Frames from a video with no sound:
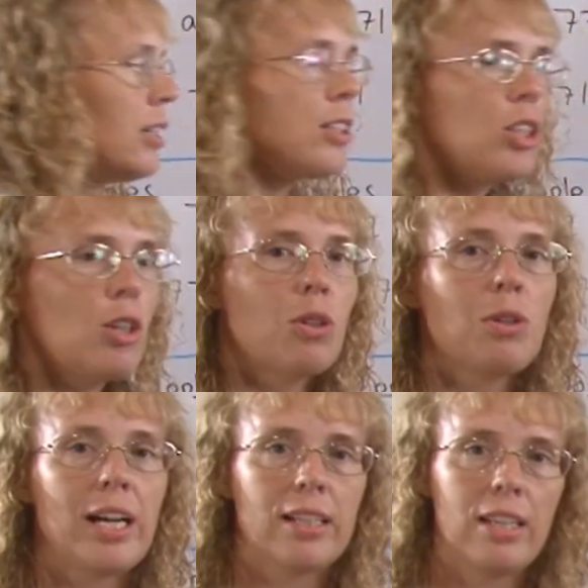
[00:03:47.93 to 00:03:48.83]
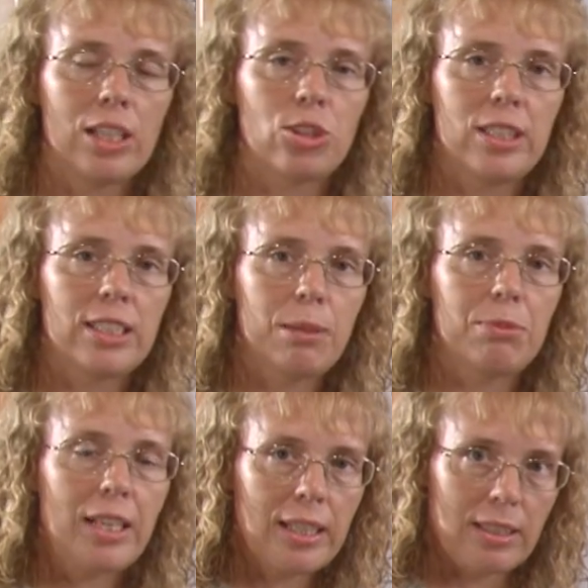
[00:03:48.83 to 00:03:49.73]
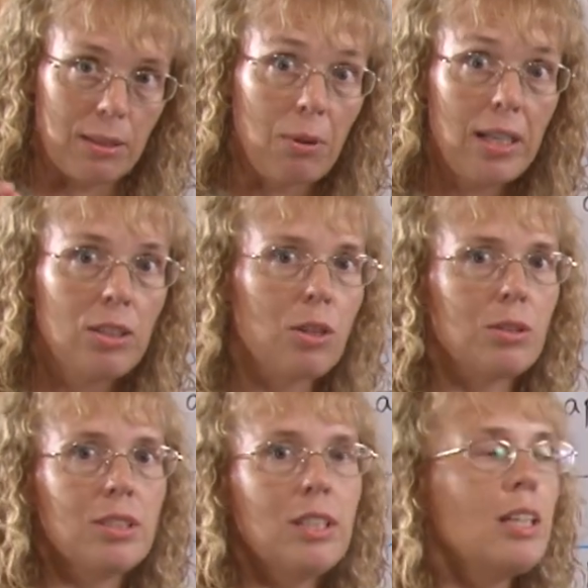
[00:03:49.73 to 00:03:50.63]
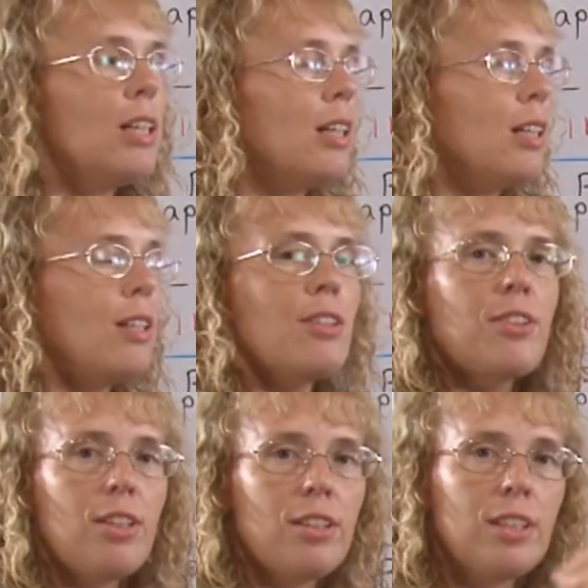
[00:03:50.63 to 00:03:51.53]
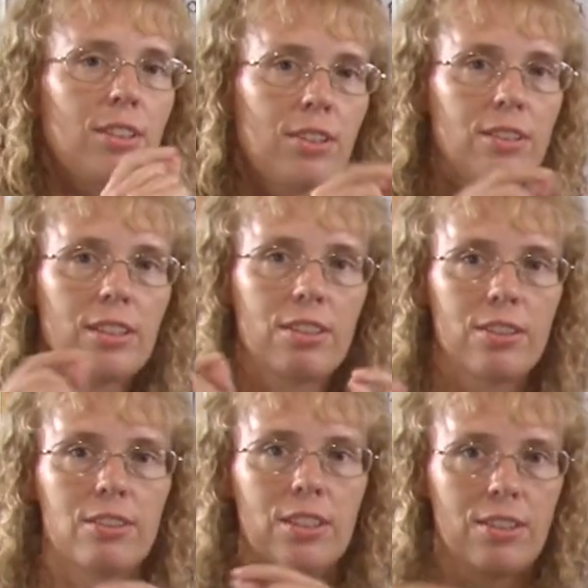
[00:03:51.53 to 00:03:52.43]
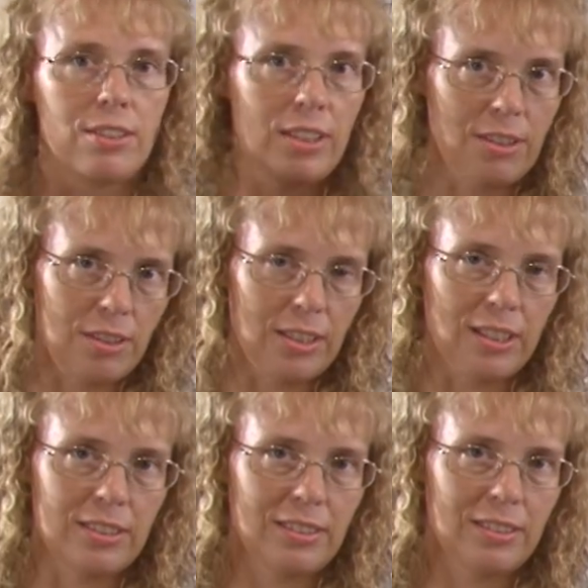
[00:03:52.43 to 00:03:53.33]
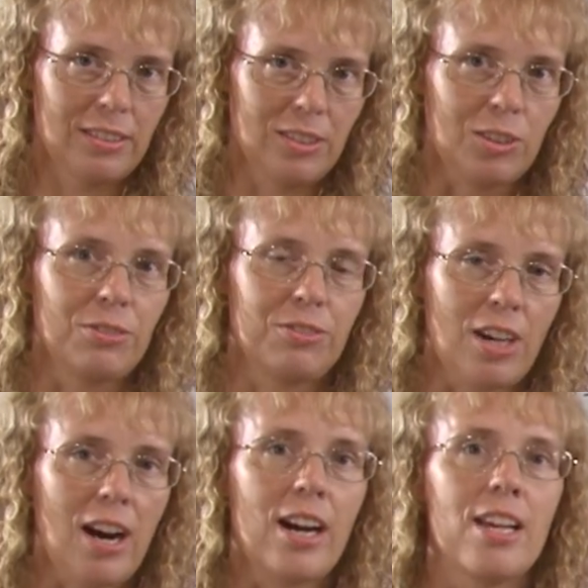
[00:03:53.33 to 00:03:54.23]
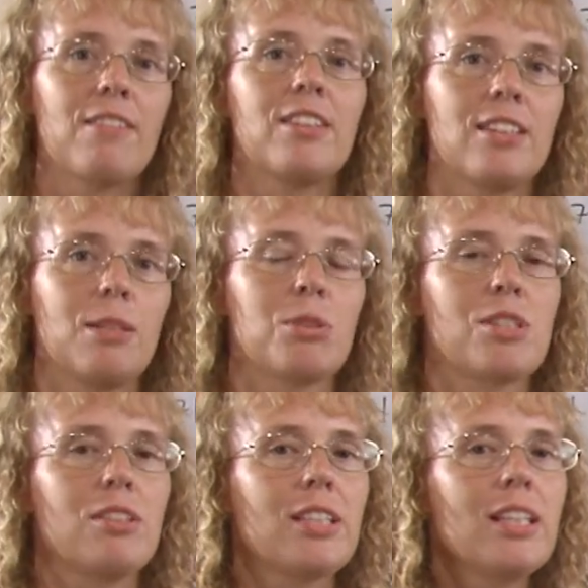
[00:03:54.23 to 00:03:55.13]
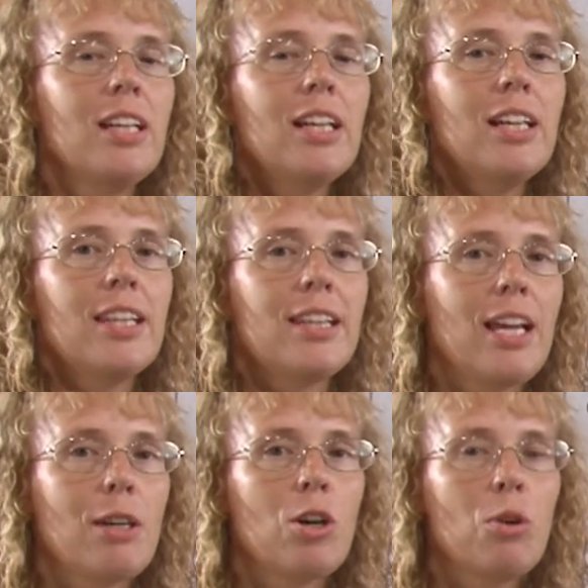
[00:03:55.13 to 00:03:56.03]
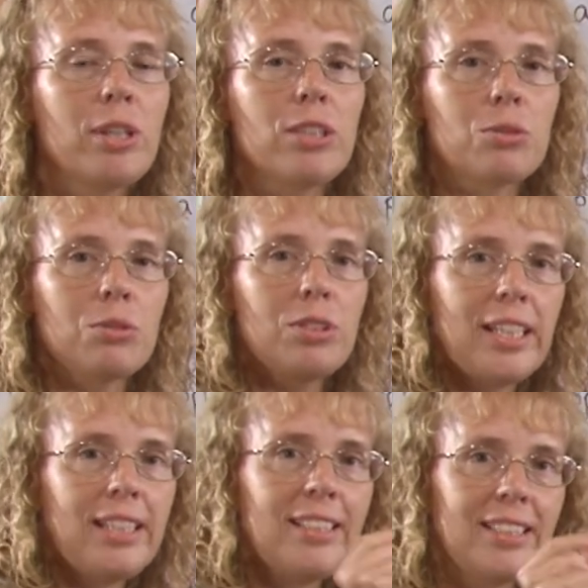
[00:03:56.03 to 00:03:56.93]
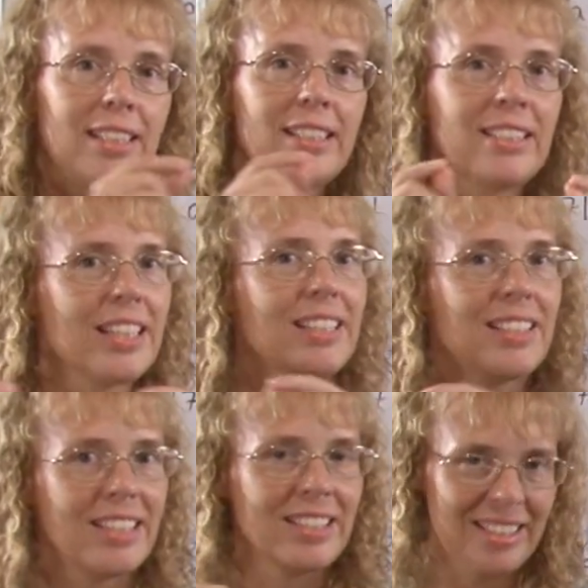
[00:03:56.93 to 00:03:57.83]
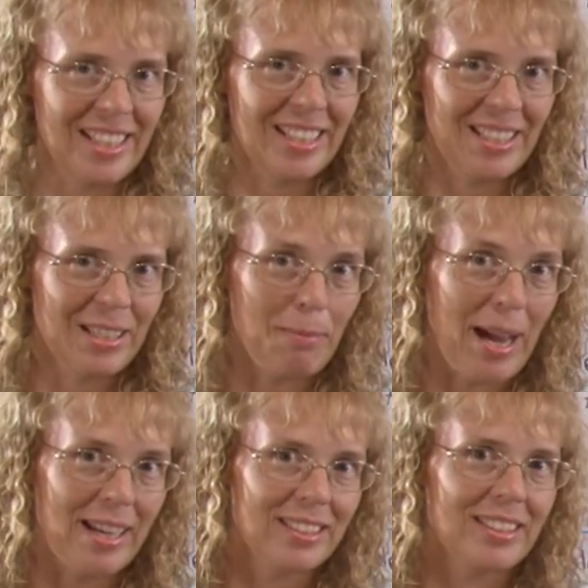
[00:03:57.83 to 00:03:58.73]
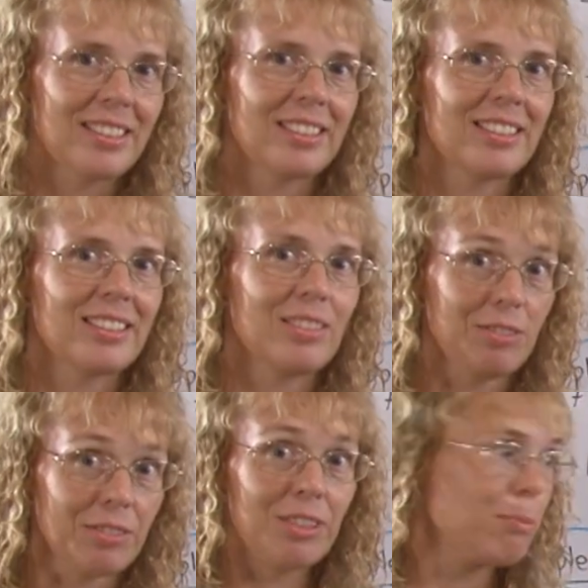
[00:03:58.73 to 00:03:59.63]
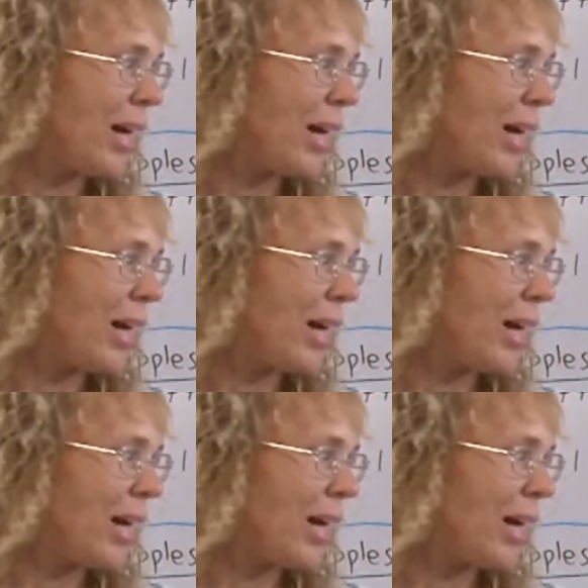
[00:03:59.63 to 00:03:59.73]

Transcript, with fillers: So I can actually subtract in one go 30, 30, 30, 30, 30. You know, 5 times 30 and they go into 10, 10, 10, 10, 10 bags, 50